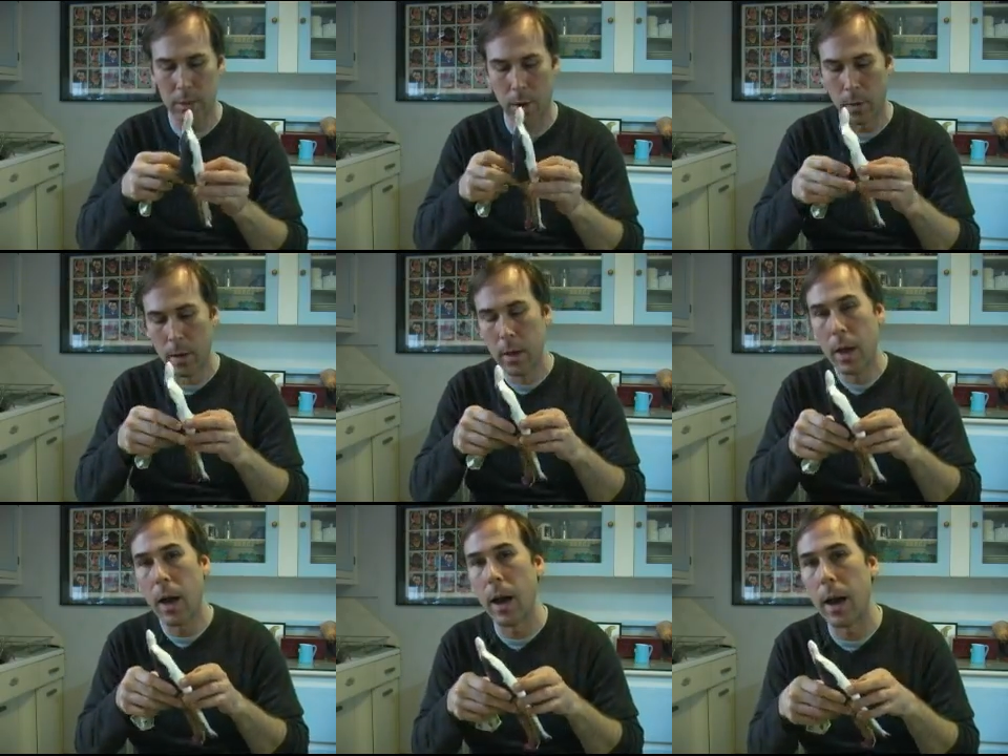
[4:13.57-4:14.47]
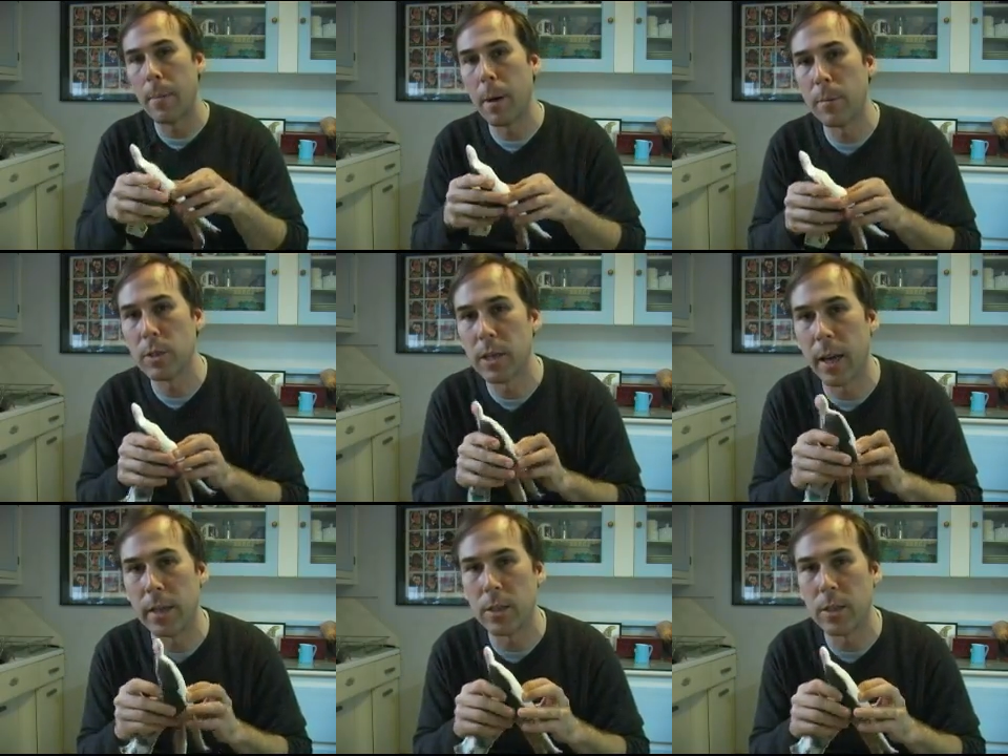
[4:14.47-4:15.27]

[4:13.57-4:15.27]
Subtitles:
So I'm almost done,